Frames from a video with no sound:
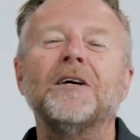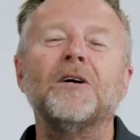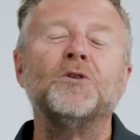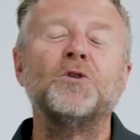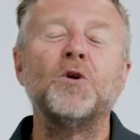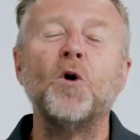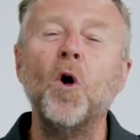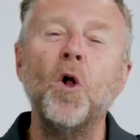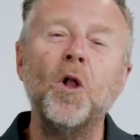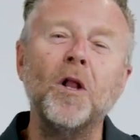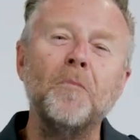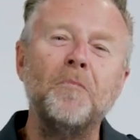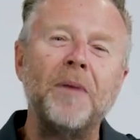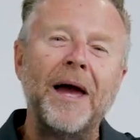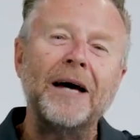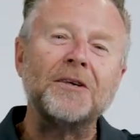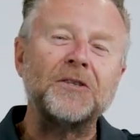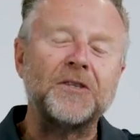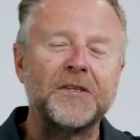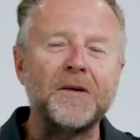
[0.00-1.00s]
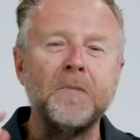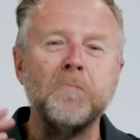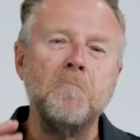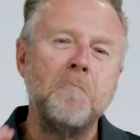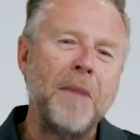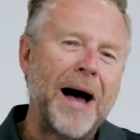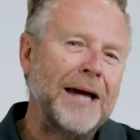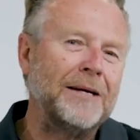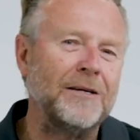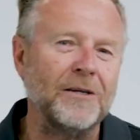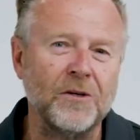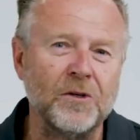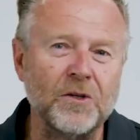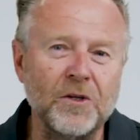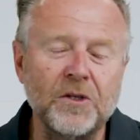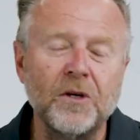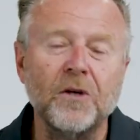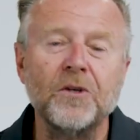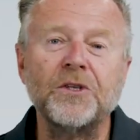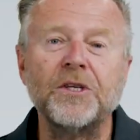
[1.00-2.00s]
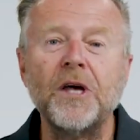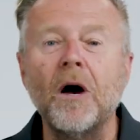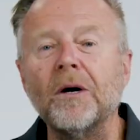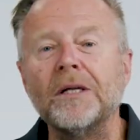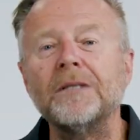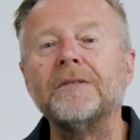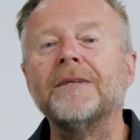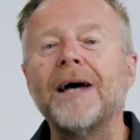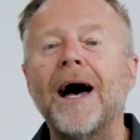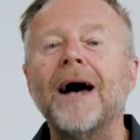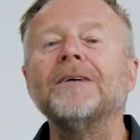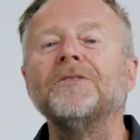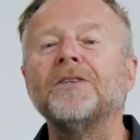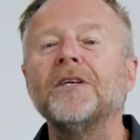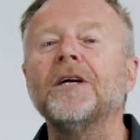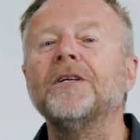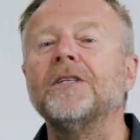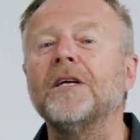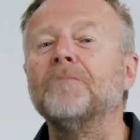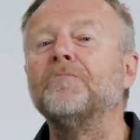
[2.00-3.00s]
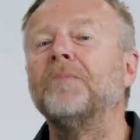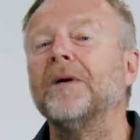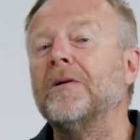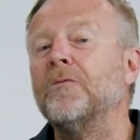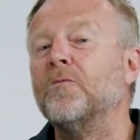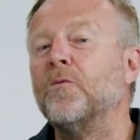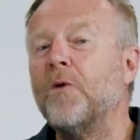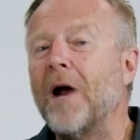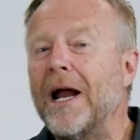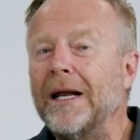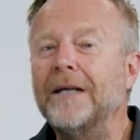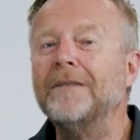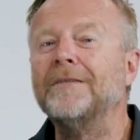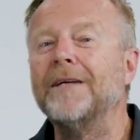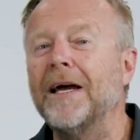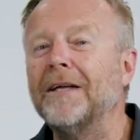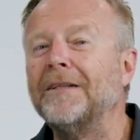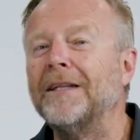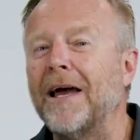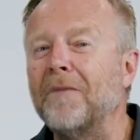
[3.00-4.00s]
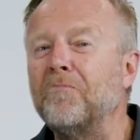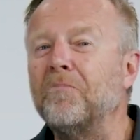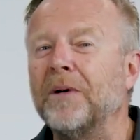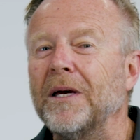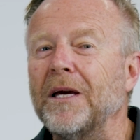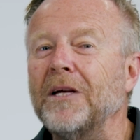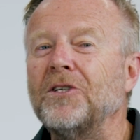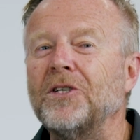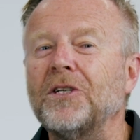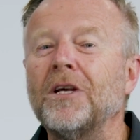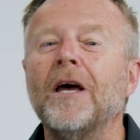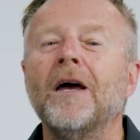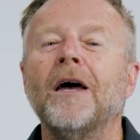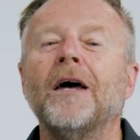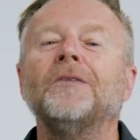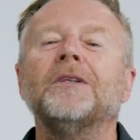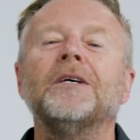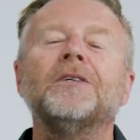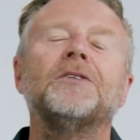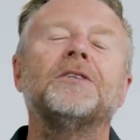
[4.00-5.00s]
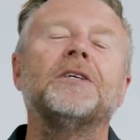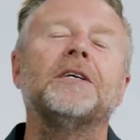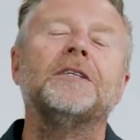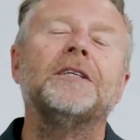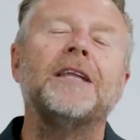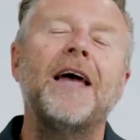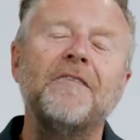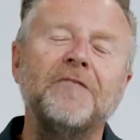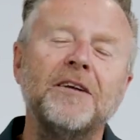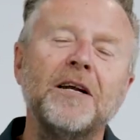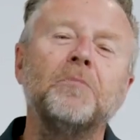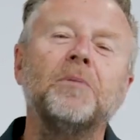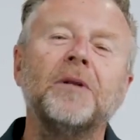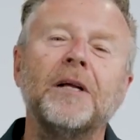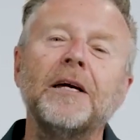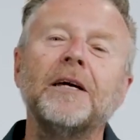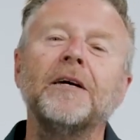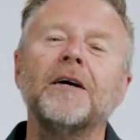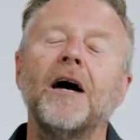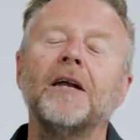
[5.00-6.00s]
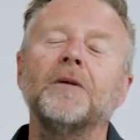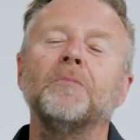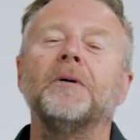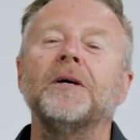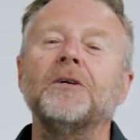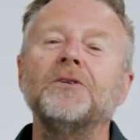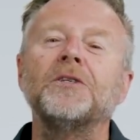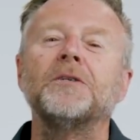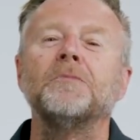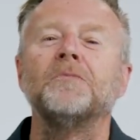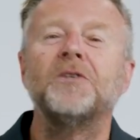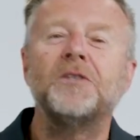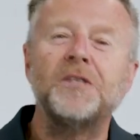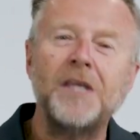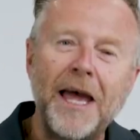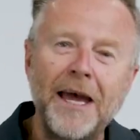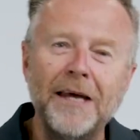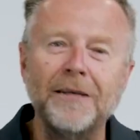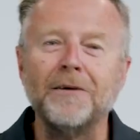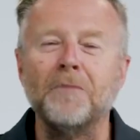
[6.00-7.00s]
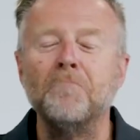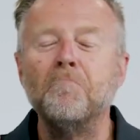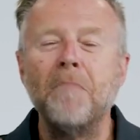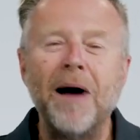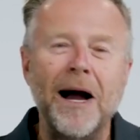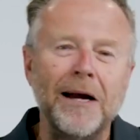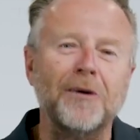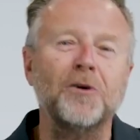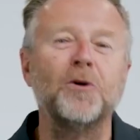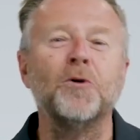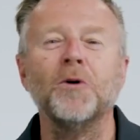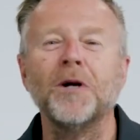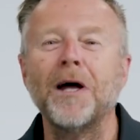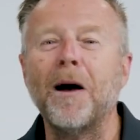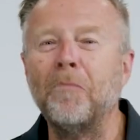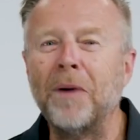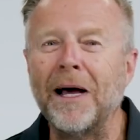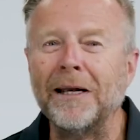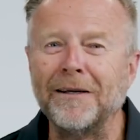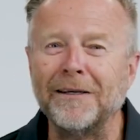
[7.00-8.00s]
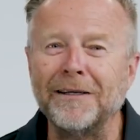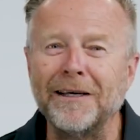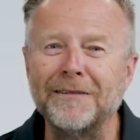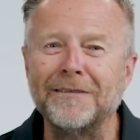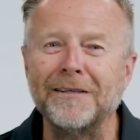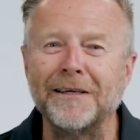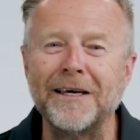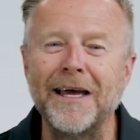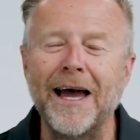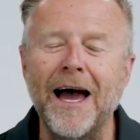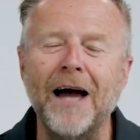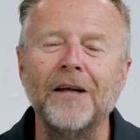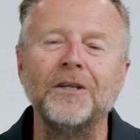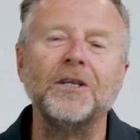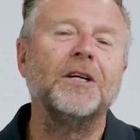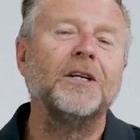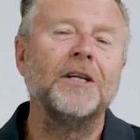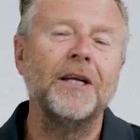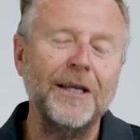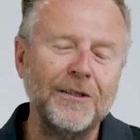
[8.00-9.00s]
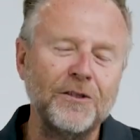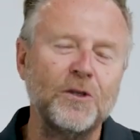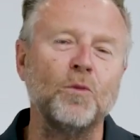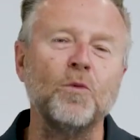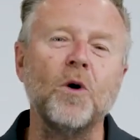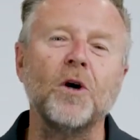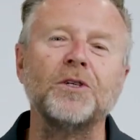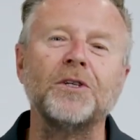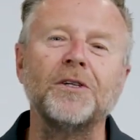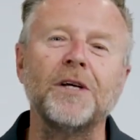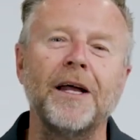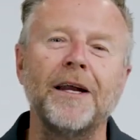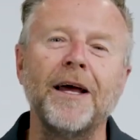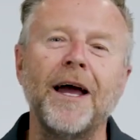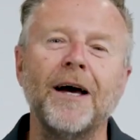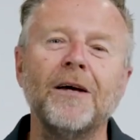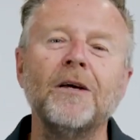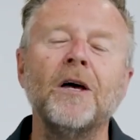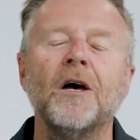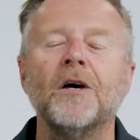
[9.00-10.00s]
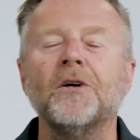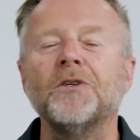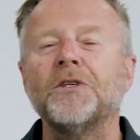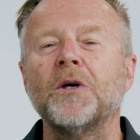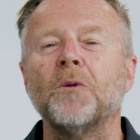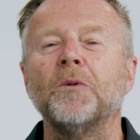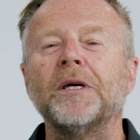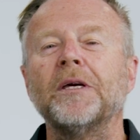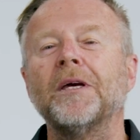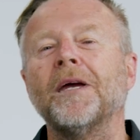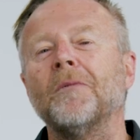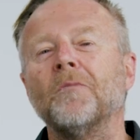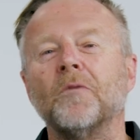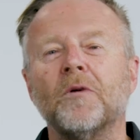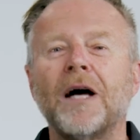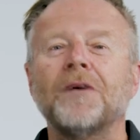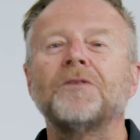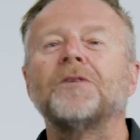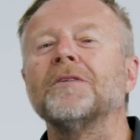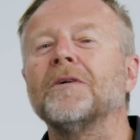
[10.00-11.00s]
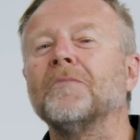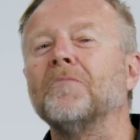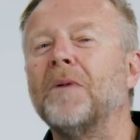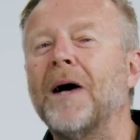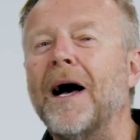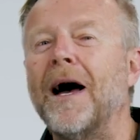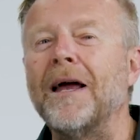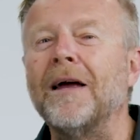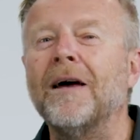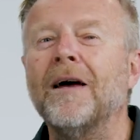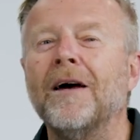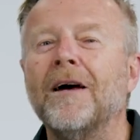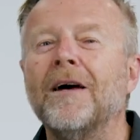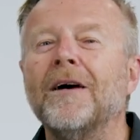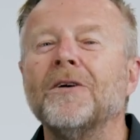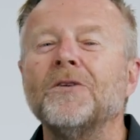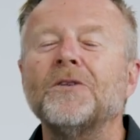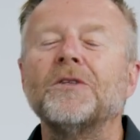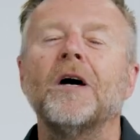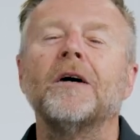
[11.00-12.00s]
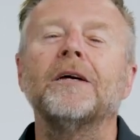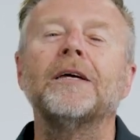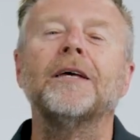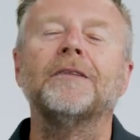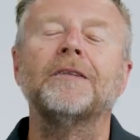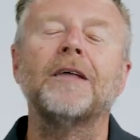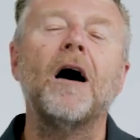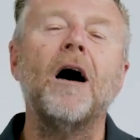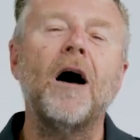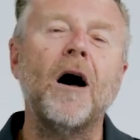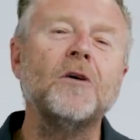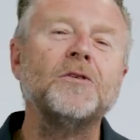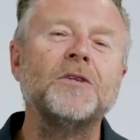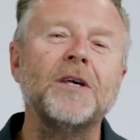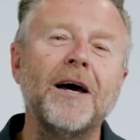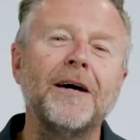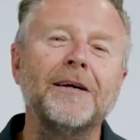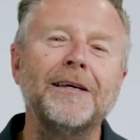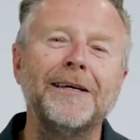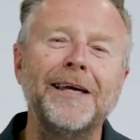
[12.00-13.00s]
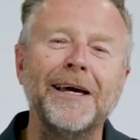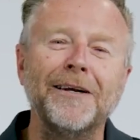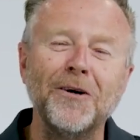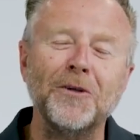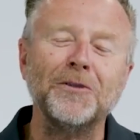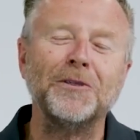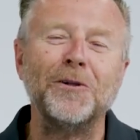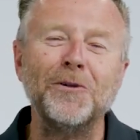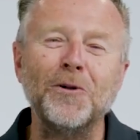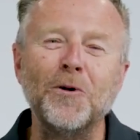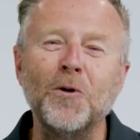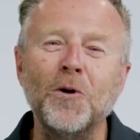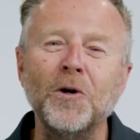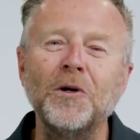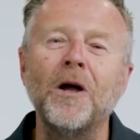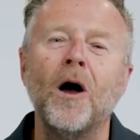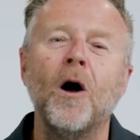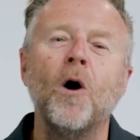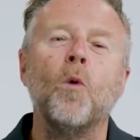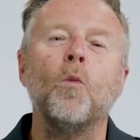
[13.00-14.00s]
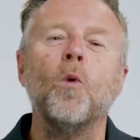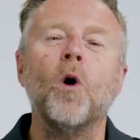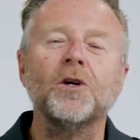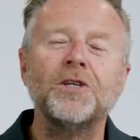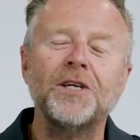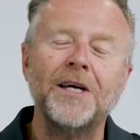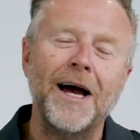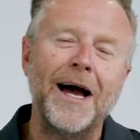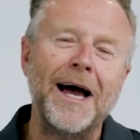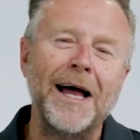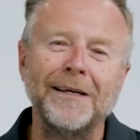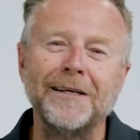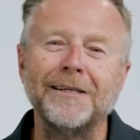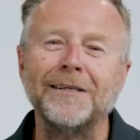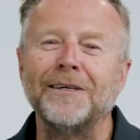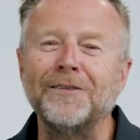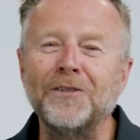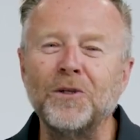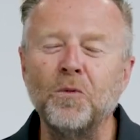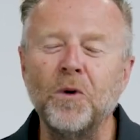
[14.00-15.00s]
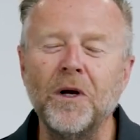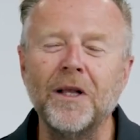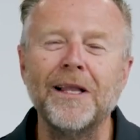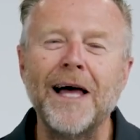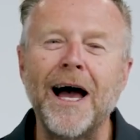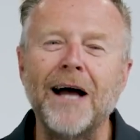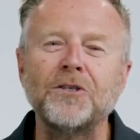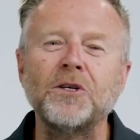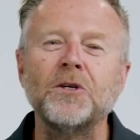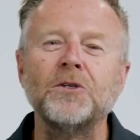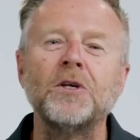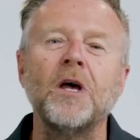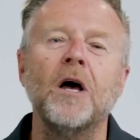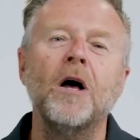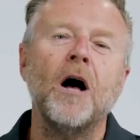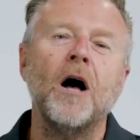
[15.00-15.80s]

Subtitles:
is all about some maintenance. So at day's end, you've been running down that beach, there's inevitably going to be some sand and muck caught up underneath the car, and you need to wash that out so we keep rust at bay. So get the hose out, get on the lawn, wash out underneath the wheel arches,